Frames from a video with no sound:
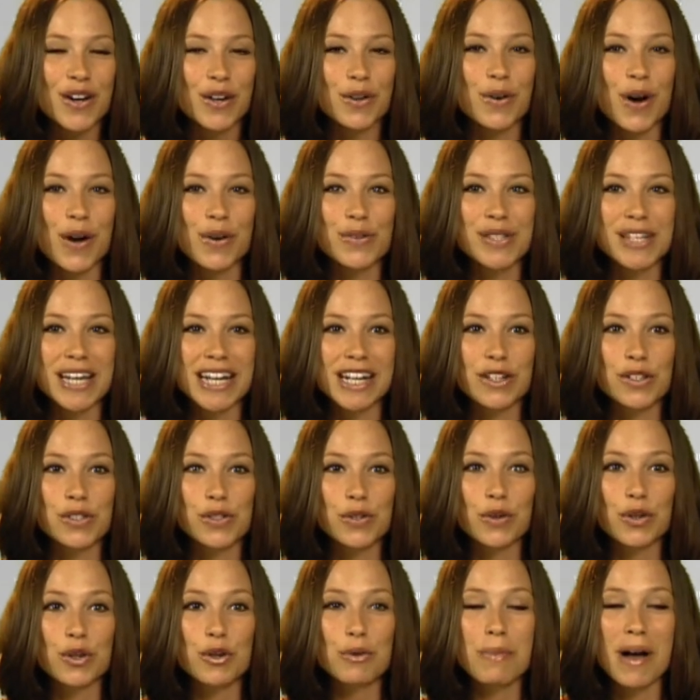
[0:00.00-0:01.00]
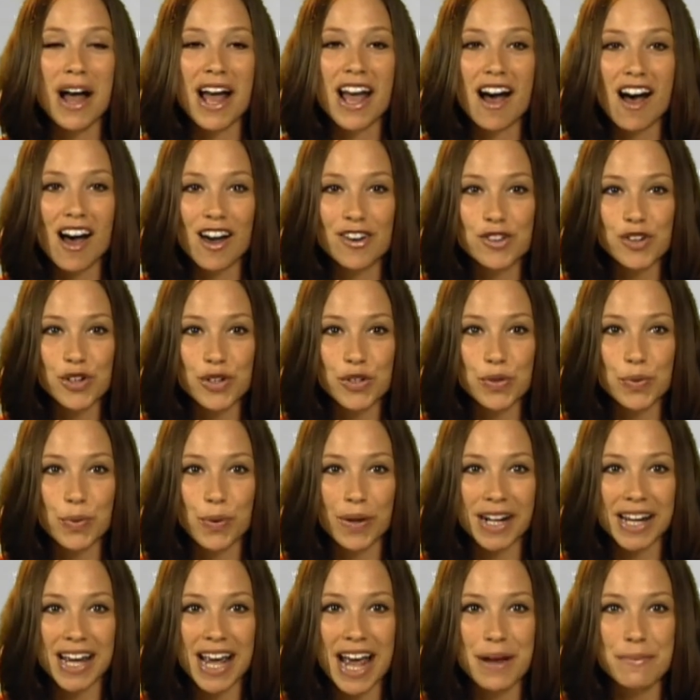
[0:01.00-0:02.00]
Gross sales grew by
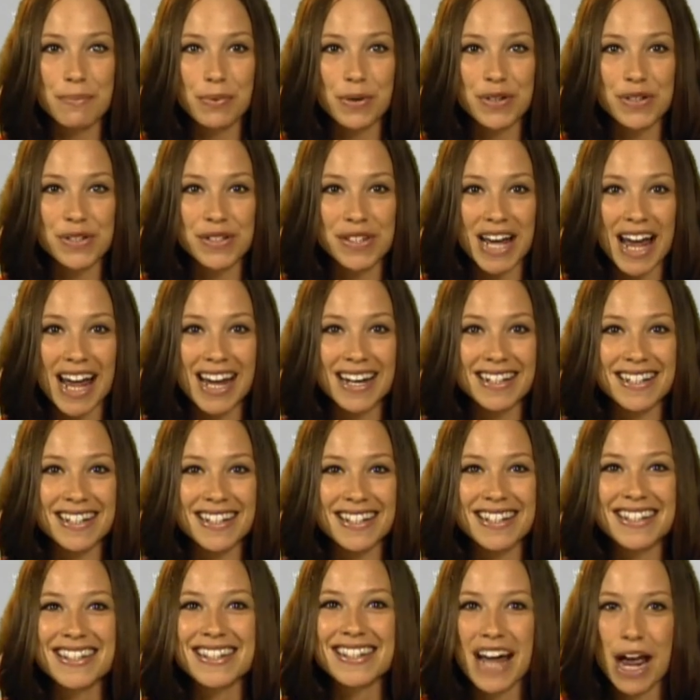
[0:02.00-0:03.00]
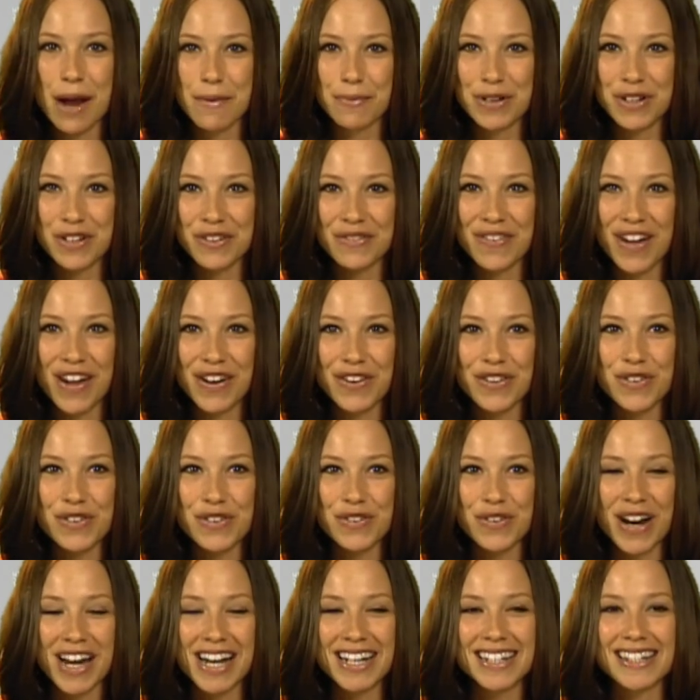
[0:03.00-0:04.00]
128%. CyberDefender
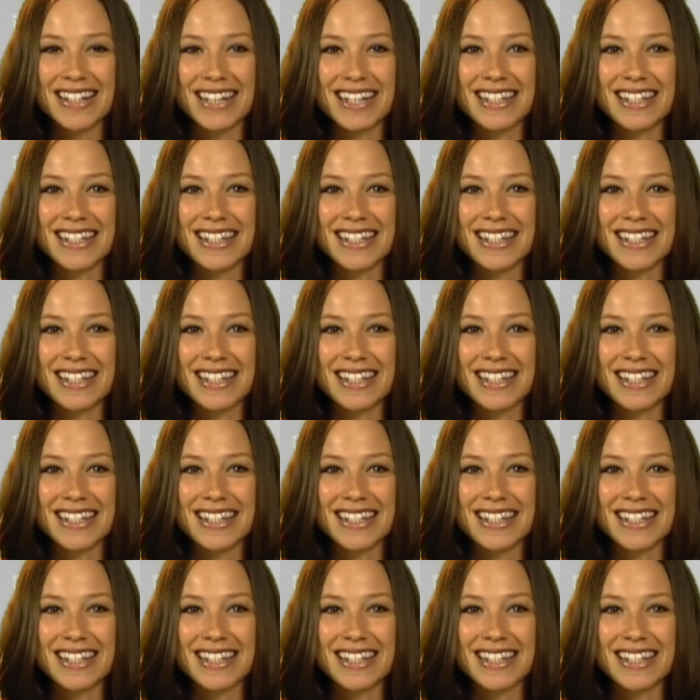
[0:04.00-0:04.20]
trades as